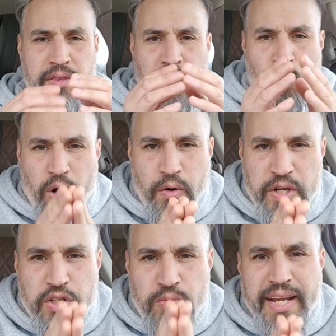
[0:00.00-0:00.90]
The work we
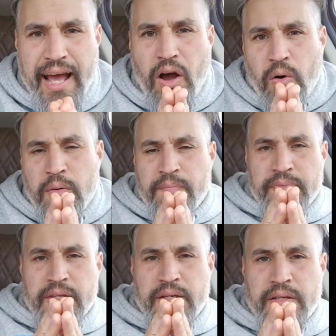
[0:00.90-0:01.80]
do now
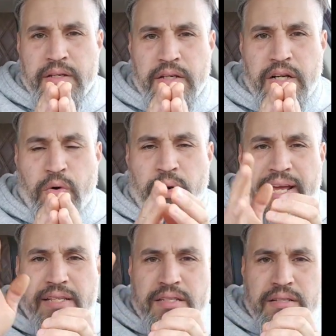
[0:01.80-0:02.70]

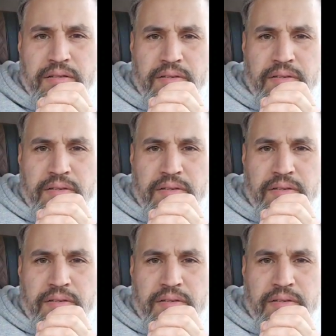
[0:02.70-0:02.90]
creates